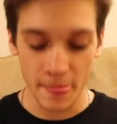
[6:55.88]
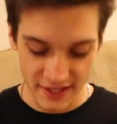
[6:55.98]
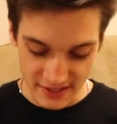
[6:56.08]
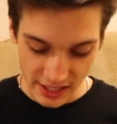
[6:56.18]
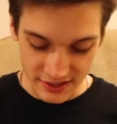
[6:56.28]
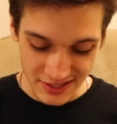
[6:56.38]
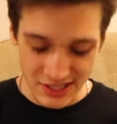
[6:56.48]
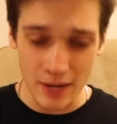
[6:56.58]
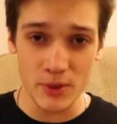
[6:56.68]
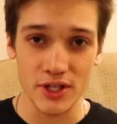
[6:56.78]
is that it doesn't
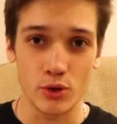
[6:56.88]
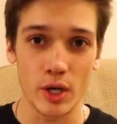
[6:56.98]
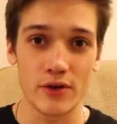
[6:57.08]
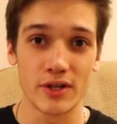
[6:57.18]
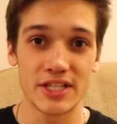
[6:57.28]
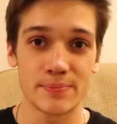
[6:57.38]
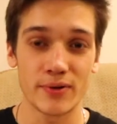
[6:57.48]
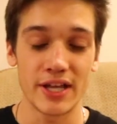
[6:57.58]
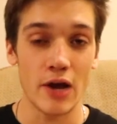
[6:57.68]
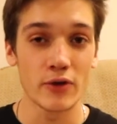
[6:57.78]
come with a quick release
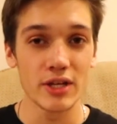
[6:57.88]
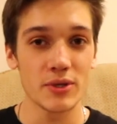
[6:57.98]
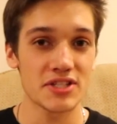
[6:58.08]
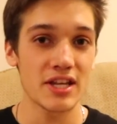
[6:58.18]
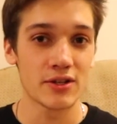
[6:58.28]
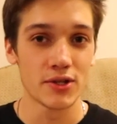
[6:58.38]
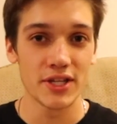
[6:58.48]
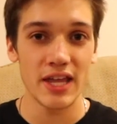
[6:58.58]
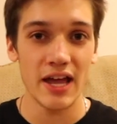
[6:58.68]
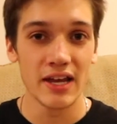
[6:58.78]
plate. I really wish they
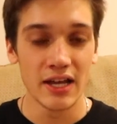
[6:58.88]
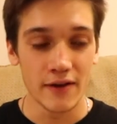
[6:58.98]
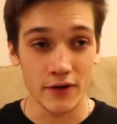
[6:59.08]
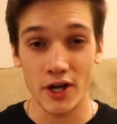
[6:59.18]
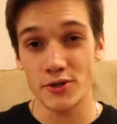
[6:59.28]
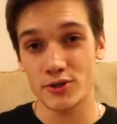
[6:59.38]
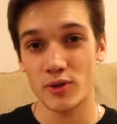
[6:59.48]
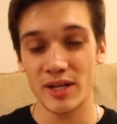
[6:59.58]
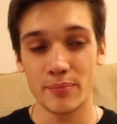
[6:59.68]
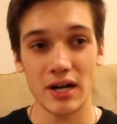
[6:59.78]
included that. For
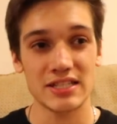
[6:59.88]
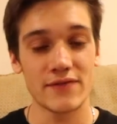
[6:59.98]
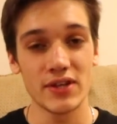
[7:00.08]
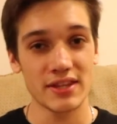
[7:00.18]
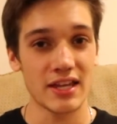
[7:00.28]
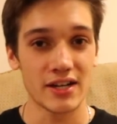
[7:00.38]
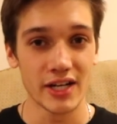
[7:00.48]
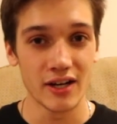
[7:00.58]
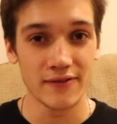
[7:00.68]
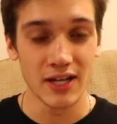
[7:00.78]
120 bucks, I feel like they could
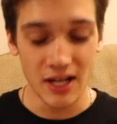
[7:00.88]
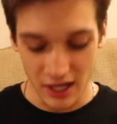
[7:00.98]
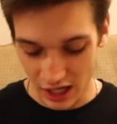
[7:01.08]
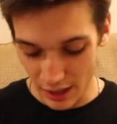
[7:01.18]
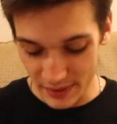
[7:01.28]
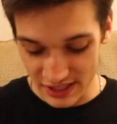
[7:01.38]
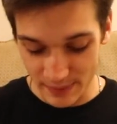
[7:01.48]
have, because